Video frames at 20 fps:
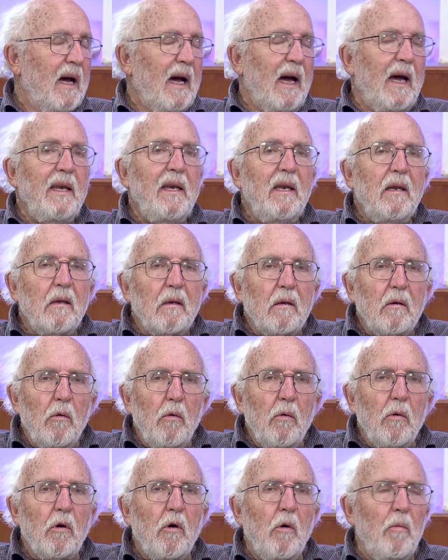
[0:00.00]
And it's
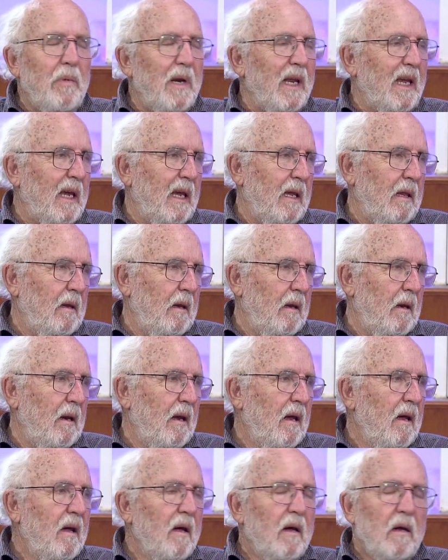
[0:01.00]
so complicated.
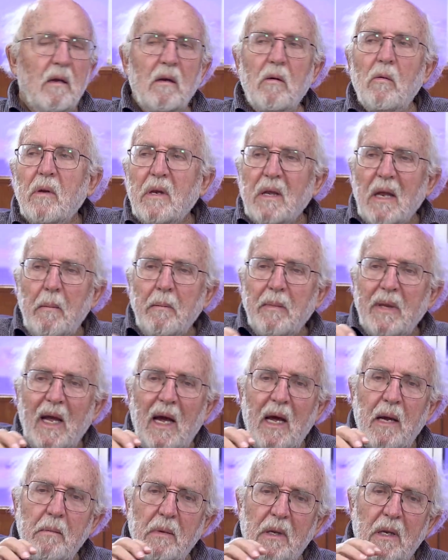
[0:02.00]
So
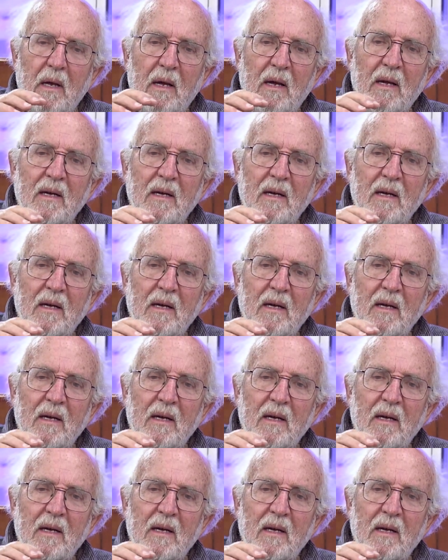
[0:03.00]
sometimes,